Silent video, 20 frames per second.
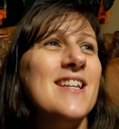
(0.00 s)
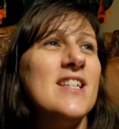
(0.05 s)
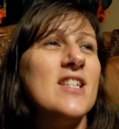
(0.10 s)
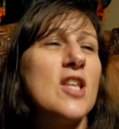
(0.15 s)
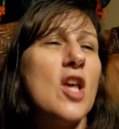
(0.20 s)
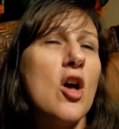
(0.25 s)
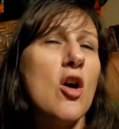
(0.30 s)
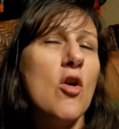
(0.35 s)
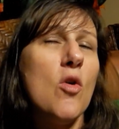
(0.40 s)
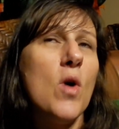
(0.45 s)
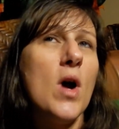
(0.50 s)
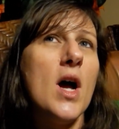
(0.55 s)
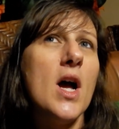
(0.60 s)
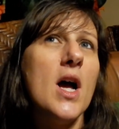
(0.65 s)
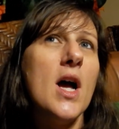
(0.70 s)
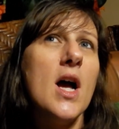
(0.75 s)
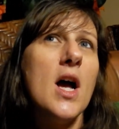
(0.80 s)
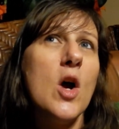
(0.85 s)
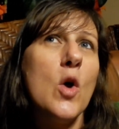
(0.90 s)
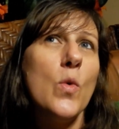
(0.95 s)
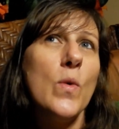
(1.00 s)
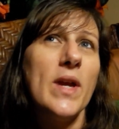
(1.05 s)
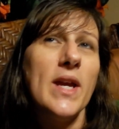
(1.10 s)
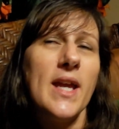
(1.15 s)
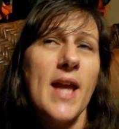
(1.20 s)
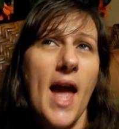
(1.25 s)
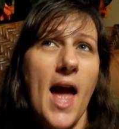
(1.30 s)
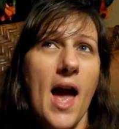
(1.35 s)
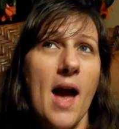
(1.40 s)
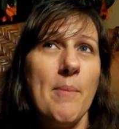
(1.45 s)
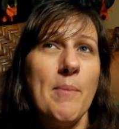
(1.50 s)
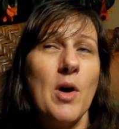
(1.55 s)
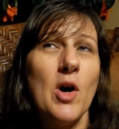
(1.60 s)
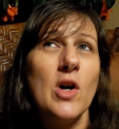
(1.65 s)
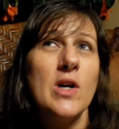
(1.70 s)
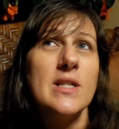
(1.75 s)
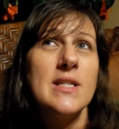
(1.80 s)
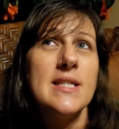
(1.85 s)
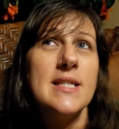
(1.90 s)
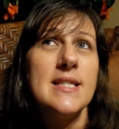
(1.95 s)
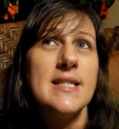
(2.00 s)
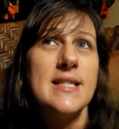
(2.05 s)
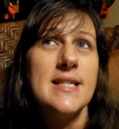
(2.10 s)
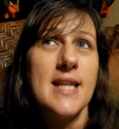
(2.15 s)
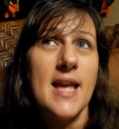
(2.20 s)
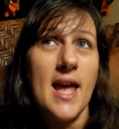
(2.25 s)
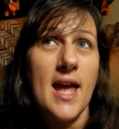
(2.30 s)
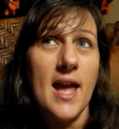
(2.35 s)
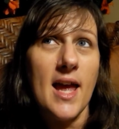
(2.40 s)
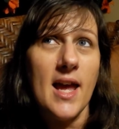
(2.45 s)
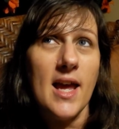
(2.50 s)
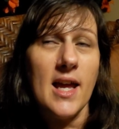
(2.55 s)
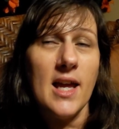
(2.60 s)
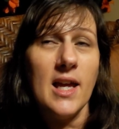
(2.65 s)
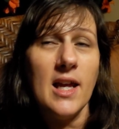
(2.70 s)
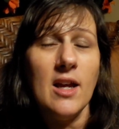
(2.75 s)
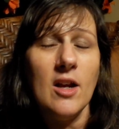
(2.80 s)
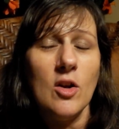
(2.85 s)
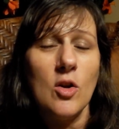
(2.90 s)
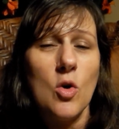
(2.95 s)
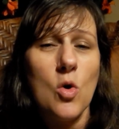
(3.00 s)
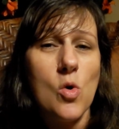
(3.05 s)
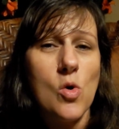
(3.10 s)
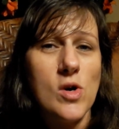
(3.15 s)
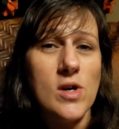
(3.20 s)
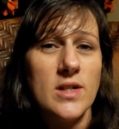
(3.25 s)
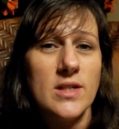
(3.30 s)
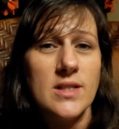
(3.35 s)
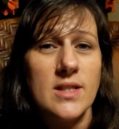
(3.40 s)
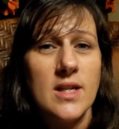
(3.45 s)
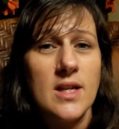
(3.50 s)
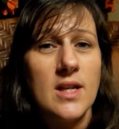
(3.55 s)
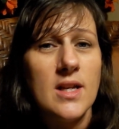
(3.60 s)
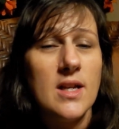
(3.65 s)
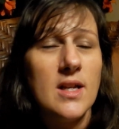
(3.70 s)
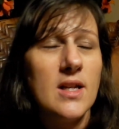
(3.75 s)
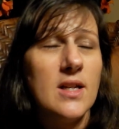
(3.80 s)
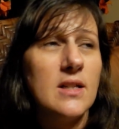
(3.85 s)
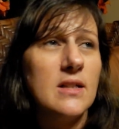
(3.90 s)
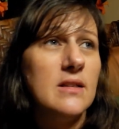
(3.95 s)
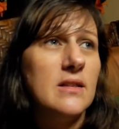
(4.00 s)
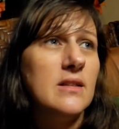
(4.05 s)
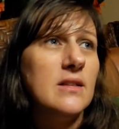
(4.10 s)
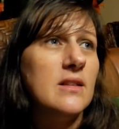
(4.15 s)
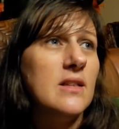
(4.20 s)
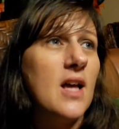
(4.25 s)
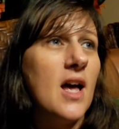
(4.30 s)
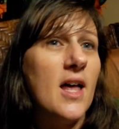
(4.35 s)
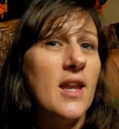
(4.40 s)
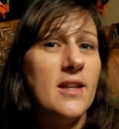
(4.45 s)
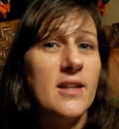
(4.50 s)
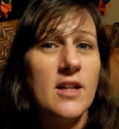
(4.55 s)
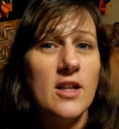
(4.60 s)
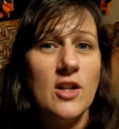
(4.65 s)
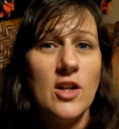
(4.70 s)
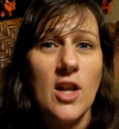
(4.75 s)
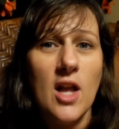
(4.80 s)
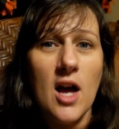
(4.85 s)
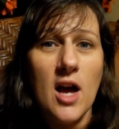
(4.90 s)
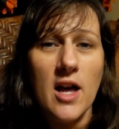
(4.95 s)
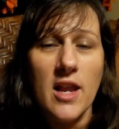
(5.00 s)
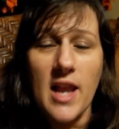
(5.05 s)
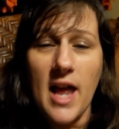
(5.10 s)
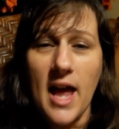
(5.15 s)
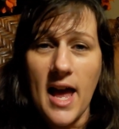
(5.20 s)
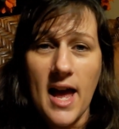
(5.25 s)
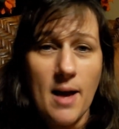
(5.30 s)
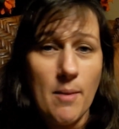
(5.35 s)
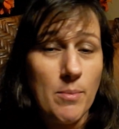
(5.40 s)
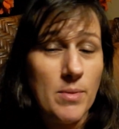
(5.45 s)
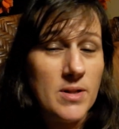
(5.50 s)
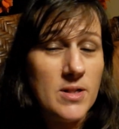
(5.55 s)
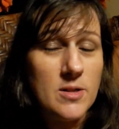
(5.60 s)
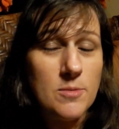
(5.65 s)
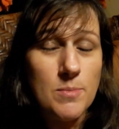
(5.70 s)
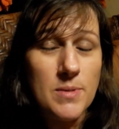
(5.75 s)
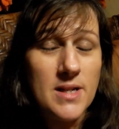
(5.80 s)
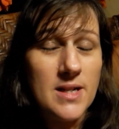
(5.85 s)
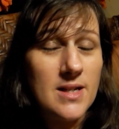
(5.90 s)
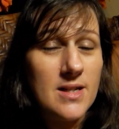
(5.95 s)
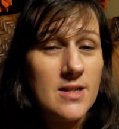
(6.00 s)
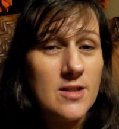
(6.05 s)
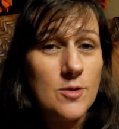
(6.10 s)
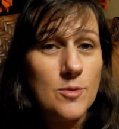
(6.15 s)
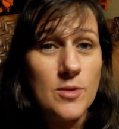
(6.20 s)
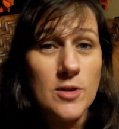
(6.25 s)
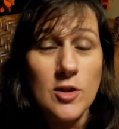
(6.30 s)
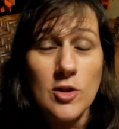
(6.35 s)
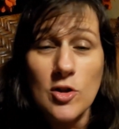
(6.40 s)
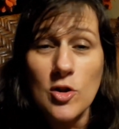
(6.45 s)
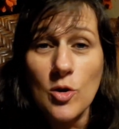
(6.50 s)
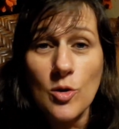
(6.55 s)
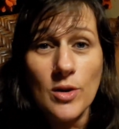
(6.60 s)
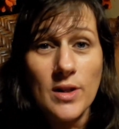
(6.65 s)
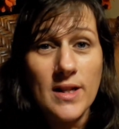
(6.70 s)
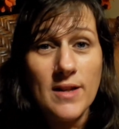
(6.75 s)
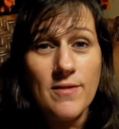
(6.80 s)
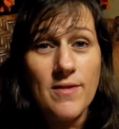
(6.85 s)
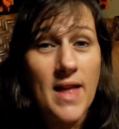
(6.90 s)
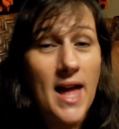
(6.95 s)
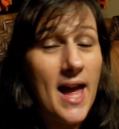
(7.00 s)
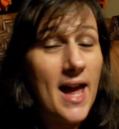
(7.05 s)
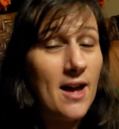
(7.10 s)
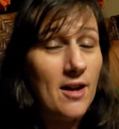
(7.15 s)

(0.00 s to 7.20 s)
So, recap on today. Of course, not a lot happened because when you don't leave the